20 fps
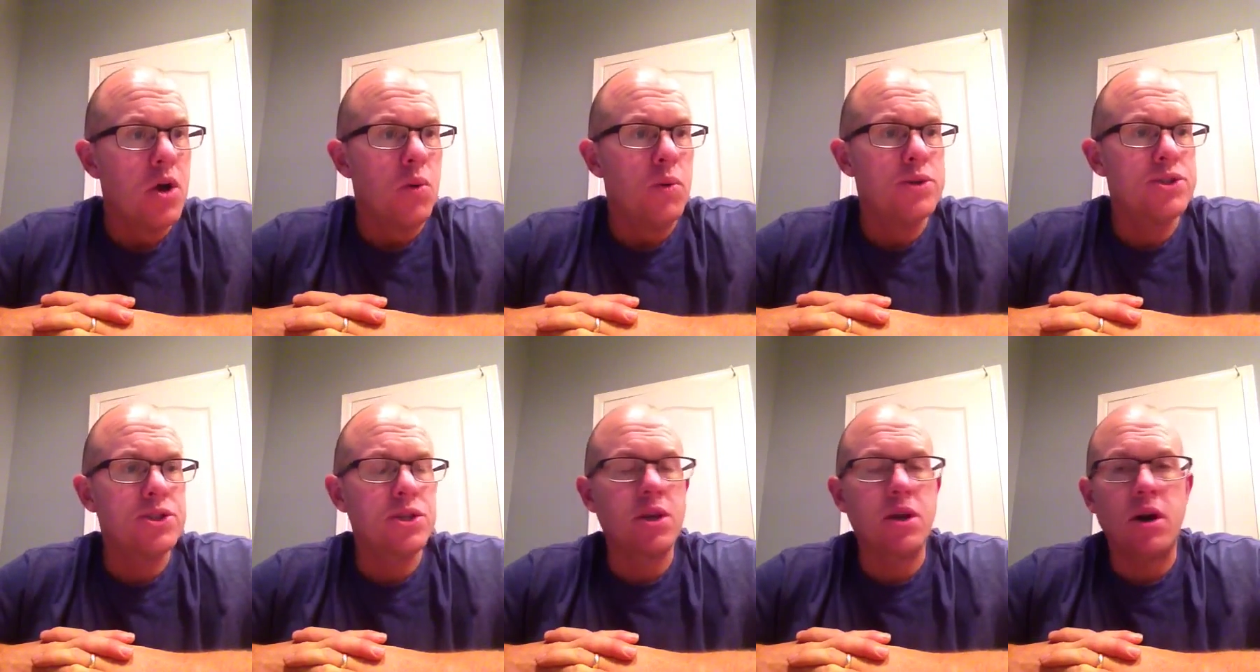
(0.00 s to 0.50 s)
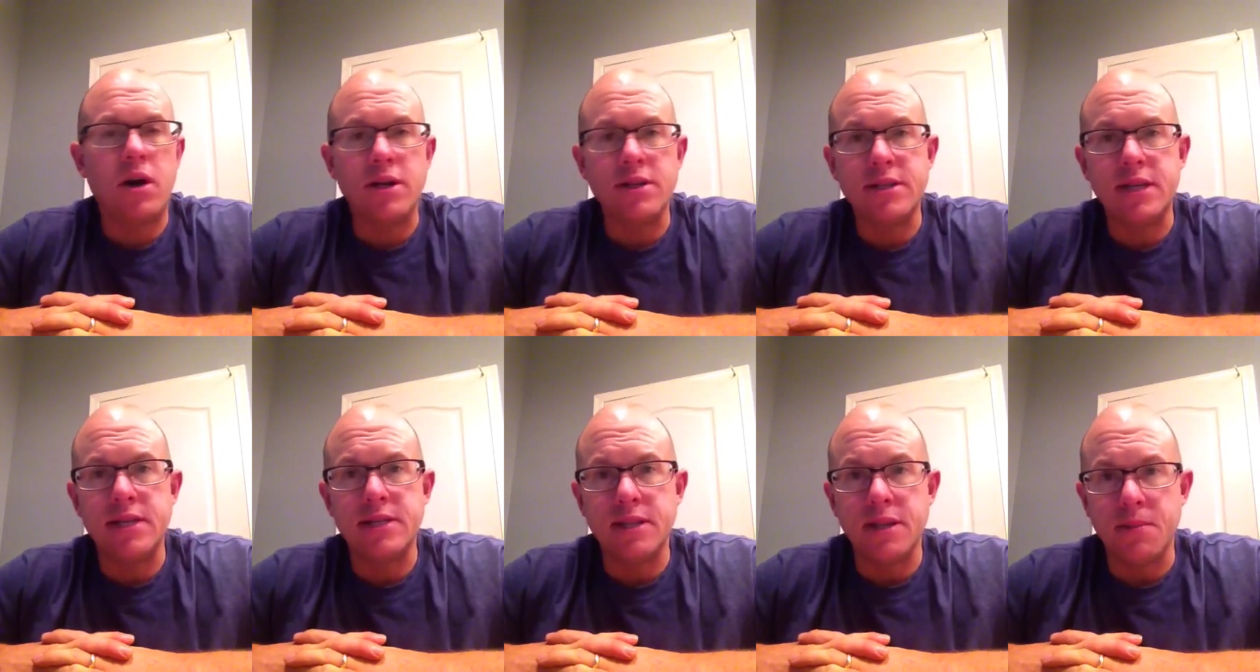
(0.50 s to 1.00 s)
What's the
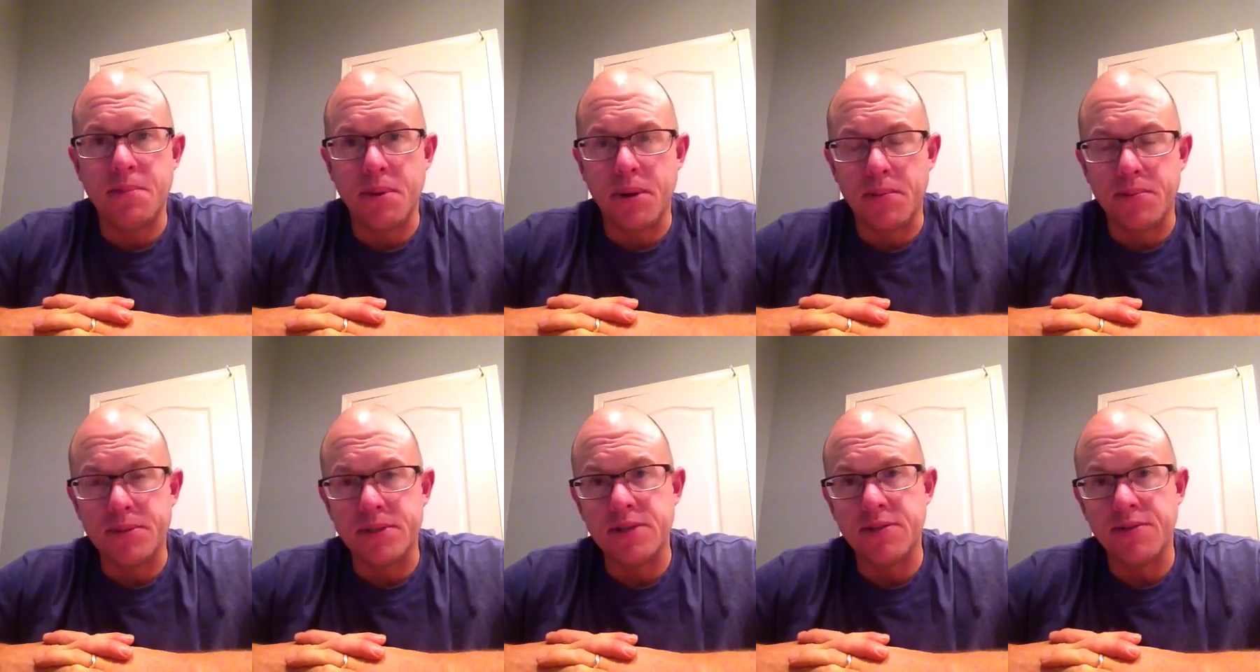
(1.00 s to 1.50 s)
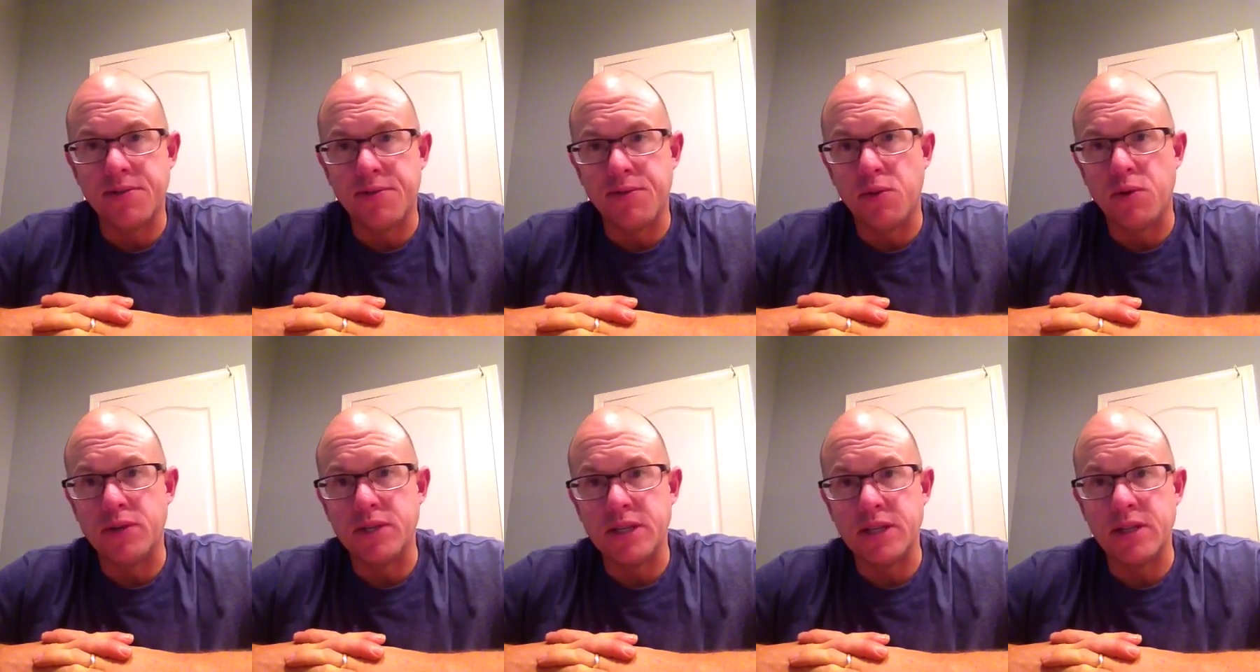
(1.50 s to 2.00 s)
content and the purpose of the
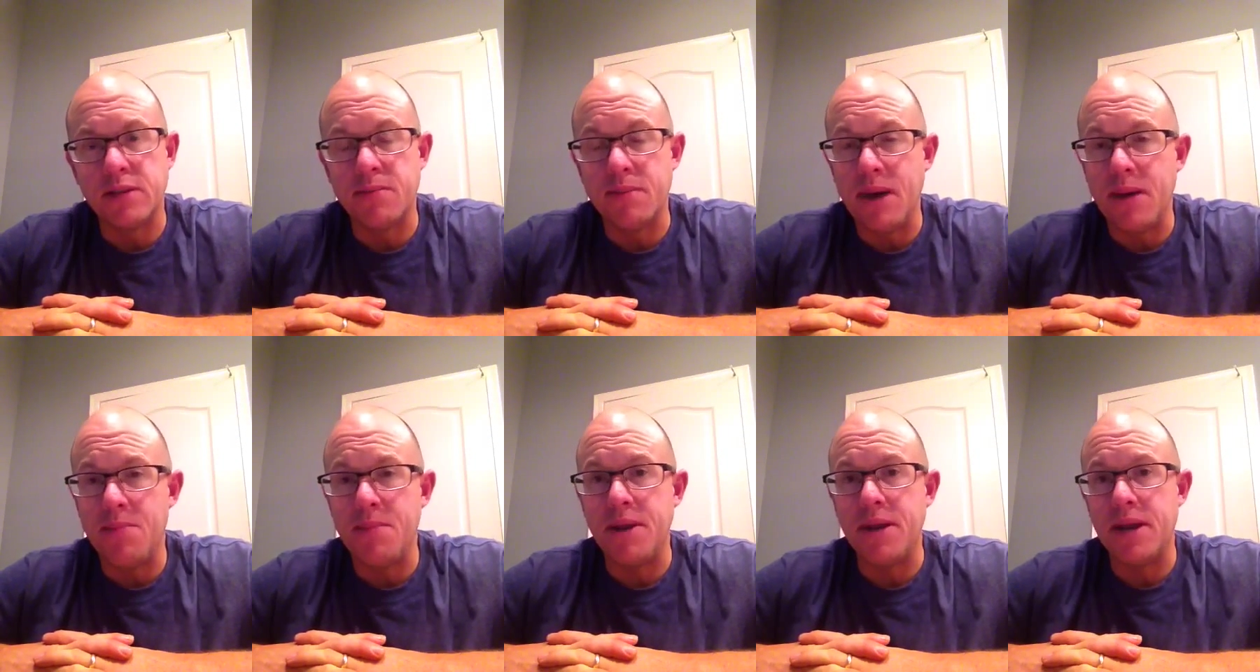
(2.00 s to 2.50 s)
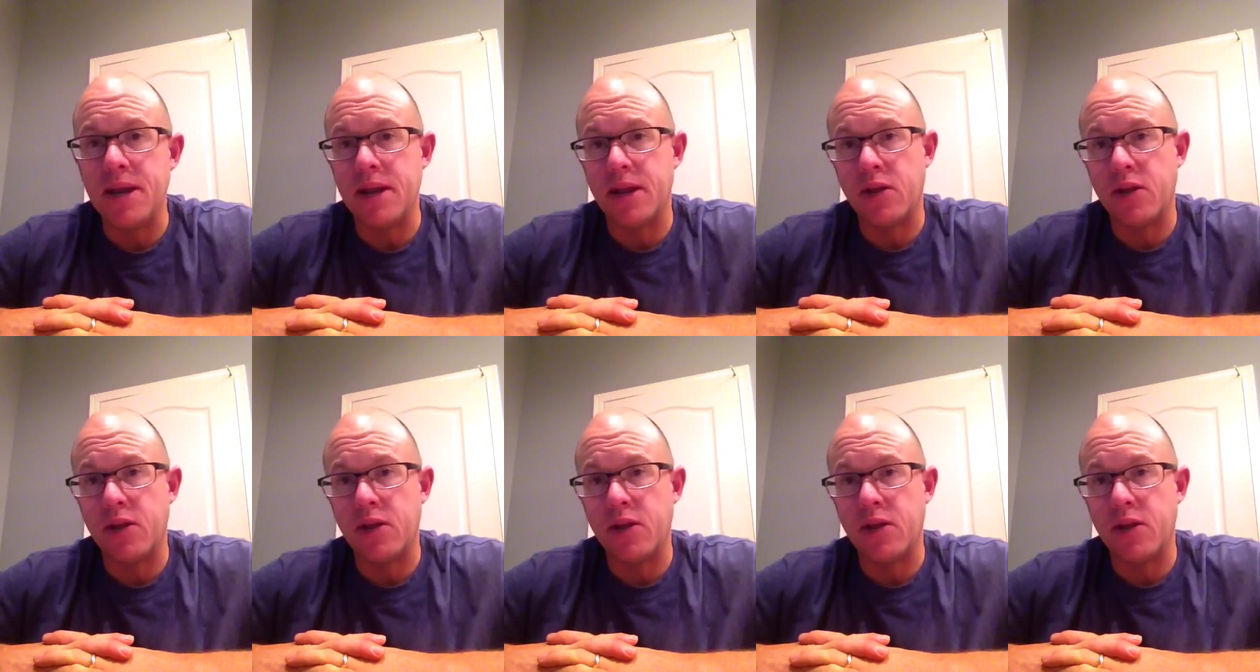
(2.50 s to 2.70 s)
14th Amendment?